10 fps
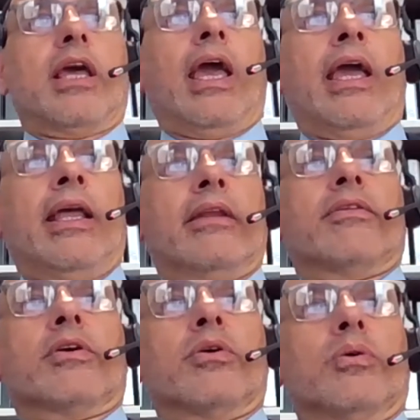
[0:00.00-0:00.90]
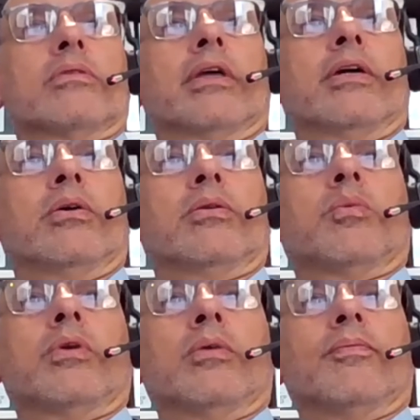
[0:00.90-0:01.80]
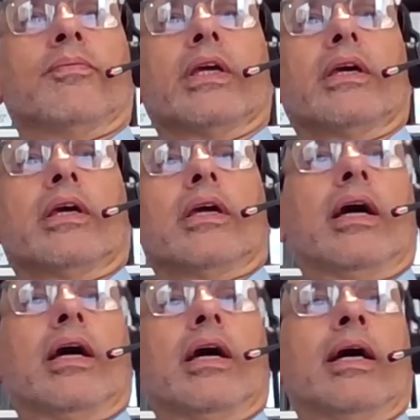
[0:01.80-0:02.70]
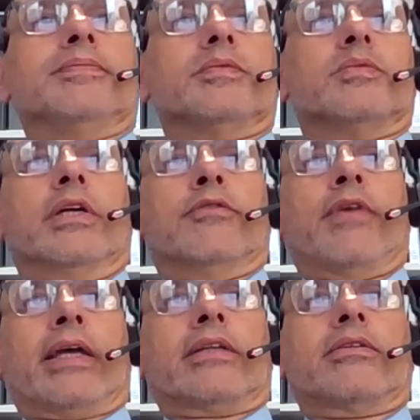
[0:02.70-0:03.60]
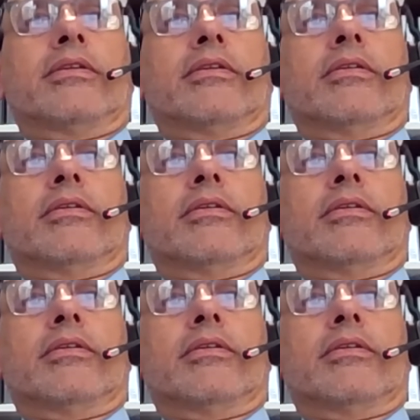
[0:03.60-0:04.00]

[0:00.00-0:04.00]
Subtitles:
And the court held, well, in fact,